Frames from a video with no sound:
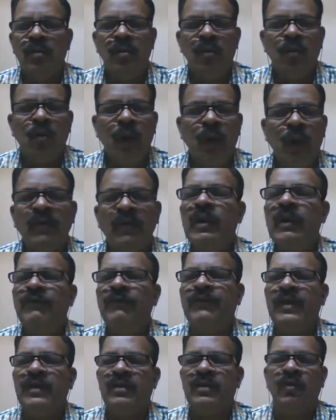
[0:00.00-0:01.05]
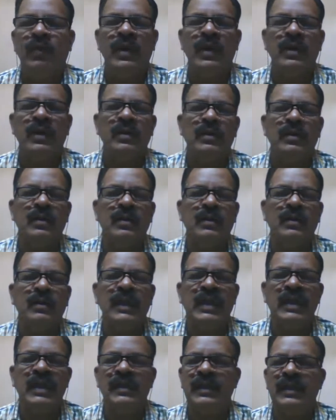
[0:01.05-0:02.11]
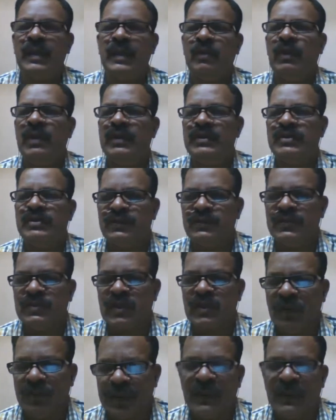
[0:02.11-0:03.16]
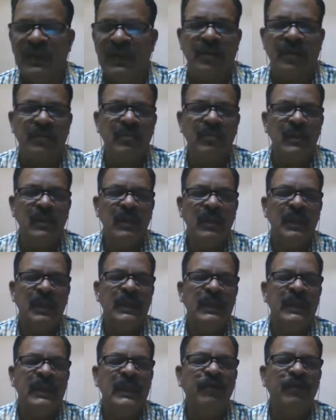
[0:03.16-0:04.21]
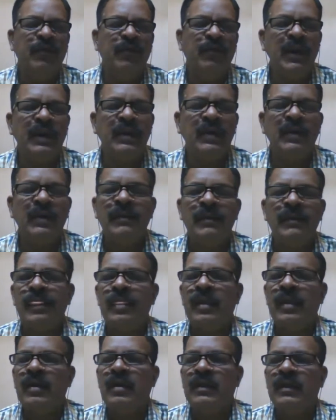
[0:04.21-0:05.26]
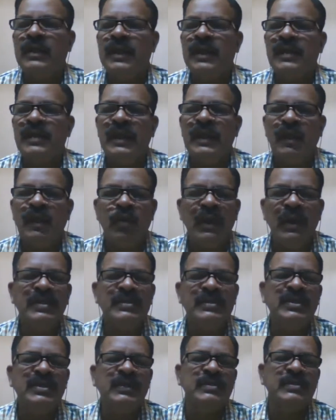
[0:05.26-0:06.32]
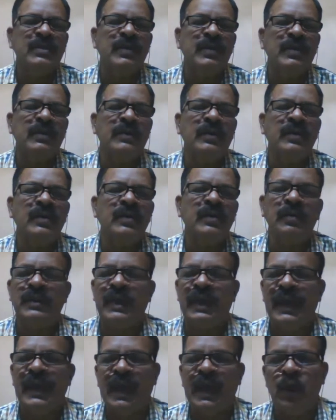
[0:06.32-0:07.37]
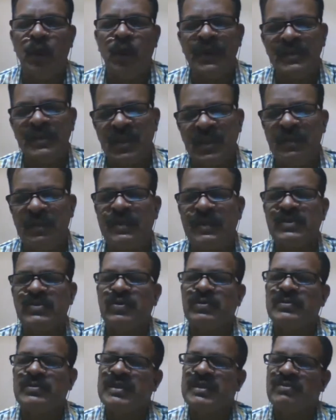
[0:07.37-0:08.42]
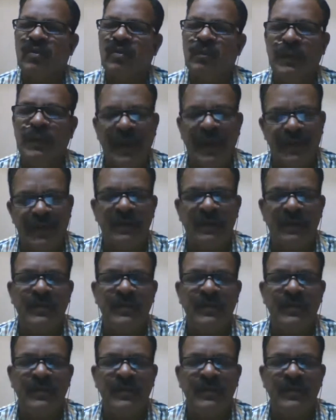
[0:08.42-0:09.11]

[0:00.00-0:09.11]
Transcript: what will happen when uh, there is equal distribution of income? If when uh, there is equal distribution of income, the allocation of resources will be better